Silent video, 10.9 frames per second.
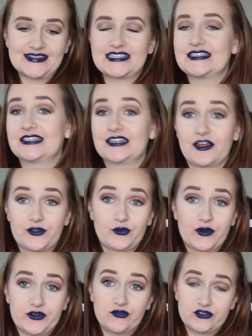This is another
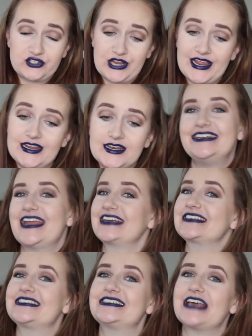wonderful shade.
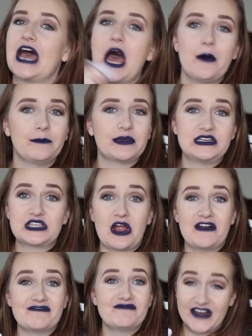Next up is
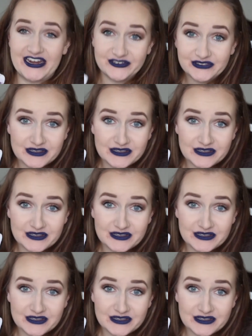our final